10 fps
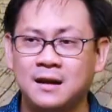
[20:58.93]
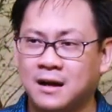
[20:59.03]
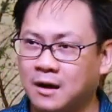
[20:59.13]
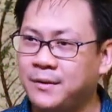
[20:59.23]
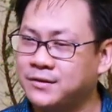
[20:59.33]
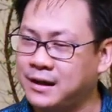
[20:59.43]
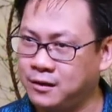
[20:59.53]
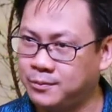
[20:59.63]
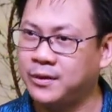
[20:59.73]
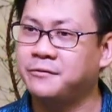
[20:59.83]
How about today
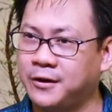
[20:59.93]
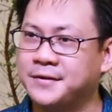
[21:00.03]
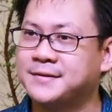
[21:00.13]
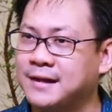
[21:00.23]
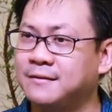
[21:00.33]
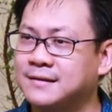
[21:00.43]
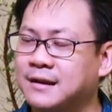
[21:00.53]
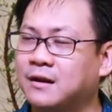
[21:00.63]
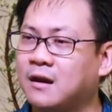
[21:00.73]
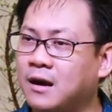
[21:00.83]
you pray for yourself and
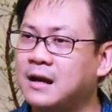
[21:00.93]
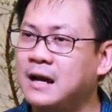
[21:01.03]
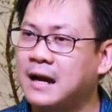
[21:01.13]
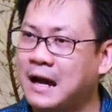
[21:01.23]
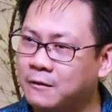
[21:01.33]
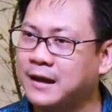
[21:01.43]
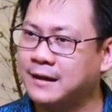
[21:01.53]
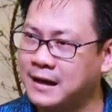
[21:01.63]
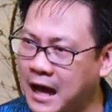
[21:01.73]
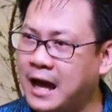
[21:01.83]
say, God, how
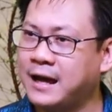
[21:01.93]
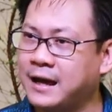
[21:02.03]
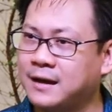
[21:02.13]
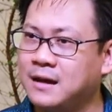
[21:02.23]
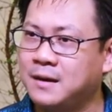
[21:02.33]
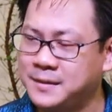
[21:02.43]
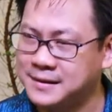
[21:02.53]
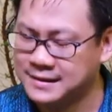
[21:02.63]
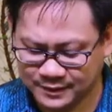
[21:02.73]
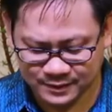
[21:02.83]
can I be
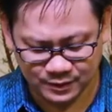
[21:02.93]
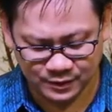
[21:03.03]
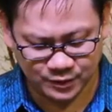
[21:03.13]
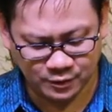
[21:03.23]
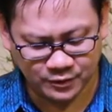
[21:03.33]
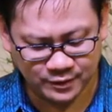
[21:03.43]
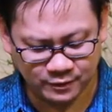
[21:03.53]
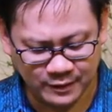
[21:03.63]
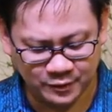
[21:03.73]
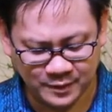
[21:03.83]
sent to those
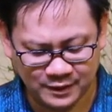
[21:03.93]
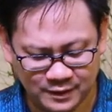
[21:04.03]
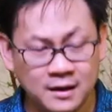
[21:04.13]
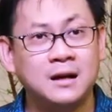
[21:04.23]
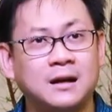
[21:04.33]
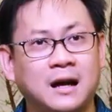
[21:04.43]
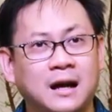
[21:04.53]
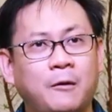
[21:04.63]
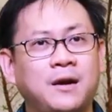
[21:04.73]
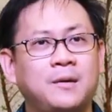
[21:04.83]
around me?
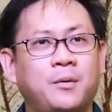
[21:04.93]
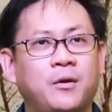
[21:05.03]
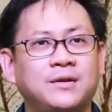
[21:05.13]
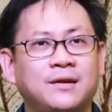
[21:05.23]
I want to point